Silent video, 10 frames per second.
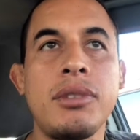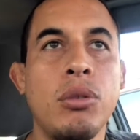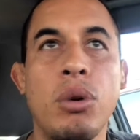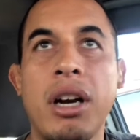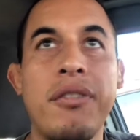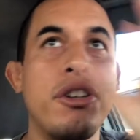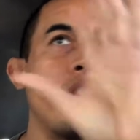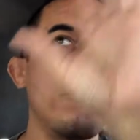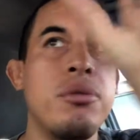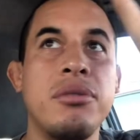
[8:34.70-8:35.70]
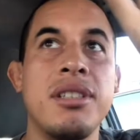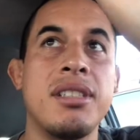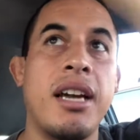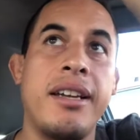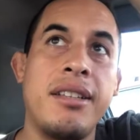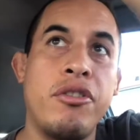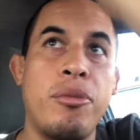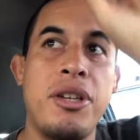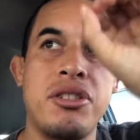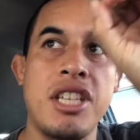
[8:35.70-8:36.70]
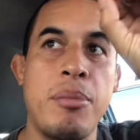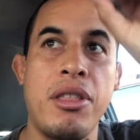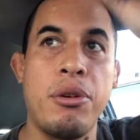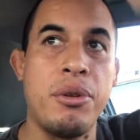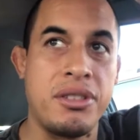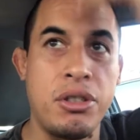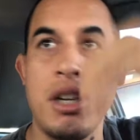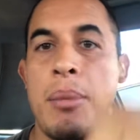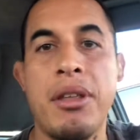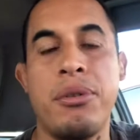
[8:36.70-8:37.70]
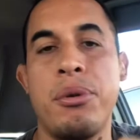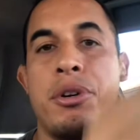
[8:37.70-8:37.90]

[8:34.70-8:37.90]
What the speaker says: Wherever you decide the information's coming through, it's still coming through.